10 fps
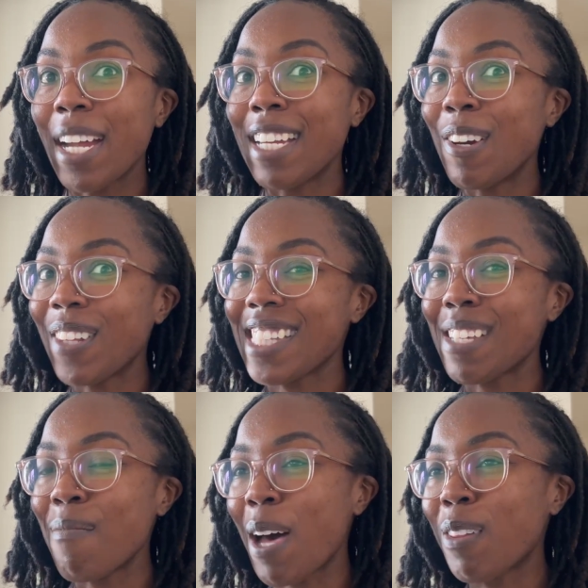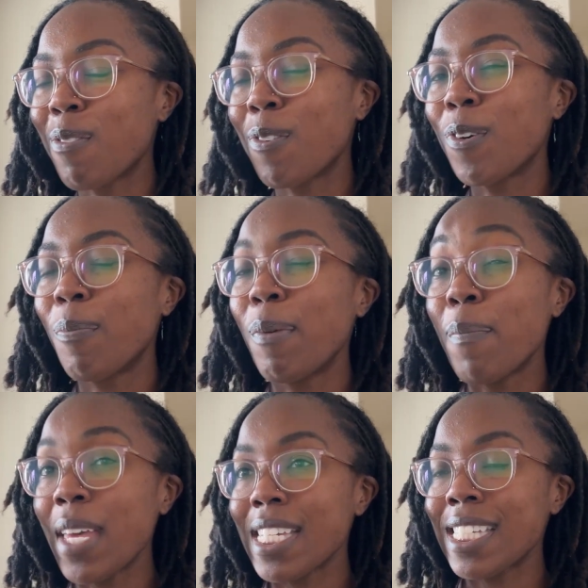I know that's a mouthful, but
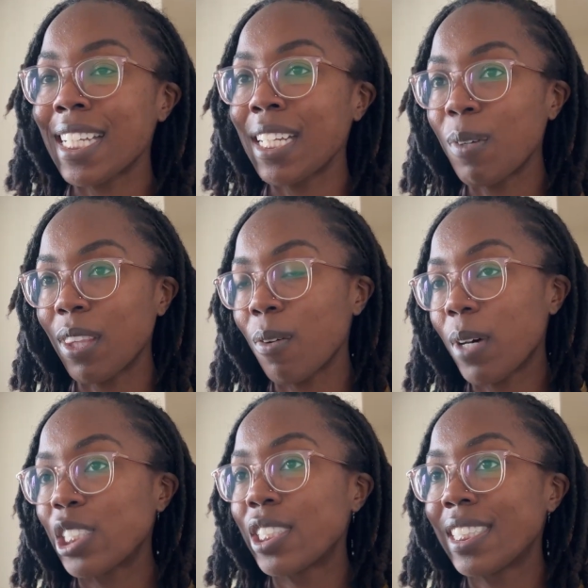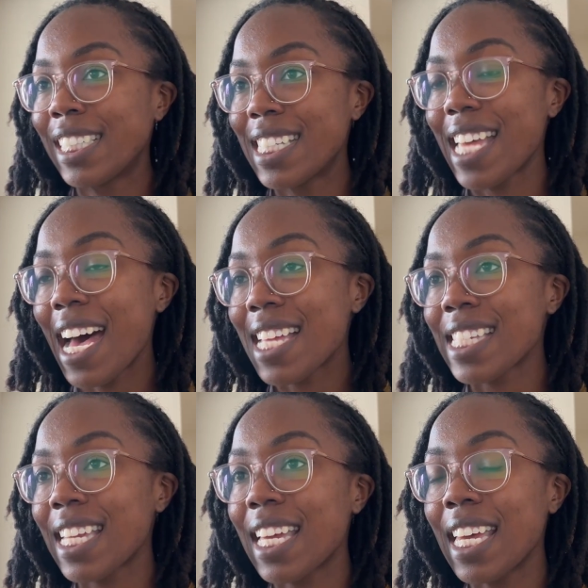basically what the question is
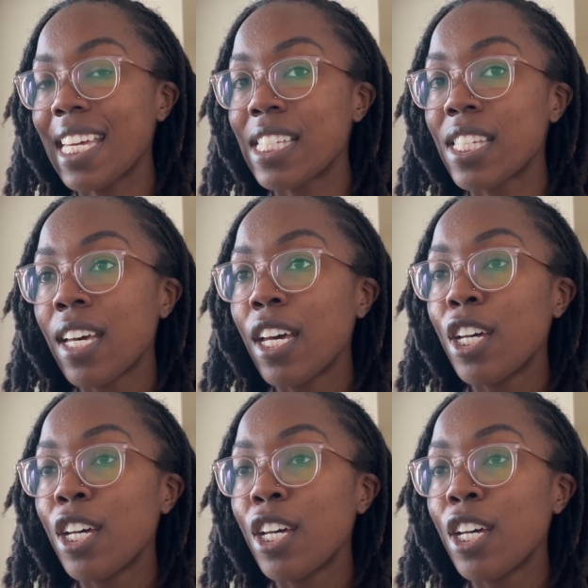asking is,